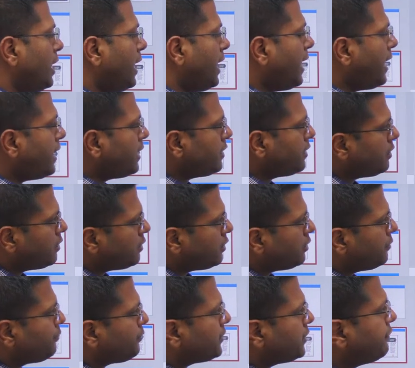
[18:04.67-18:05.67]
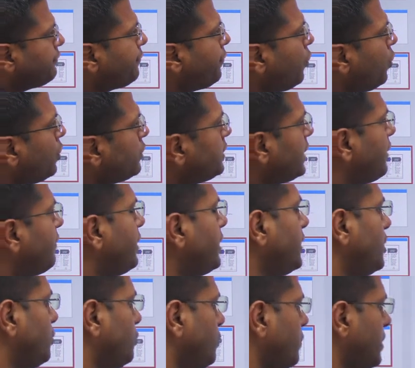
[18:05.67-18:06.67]
and uh, the fourth
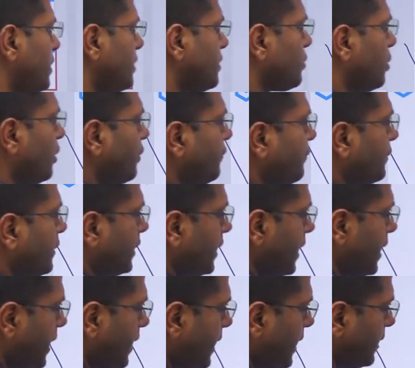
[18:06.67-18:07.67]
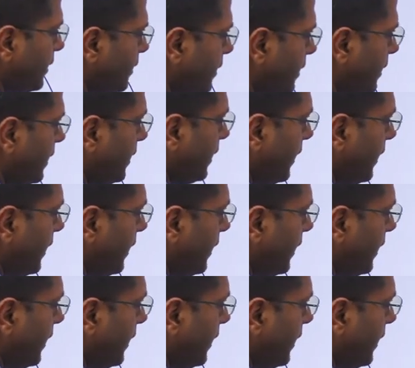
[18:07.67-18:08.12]
avenue is of creating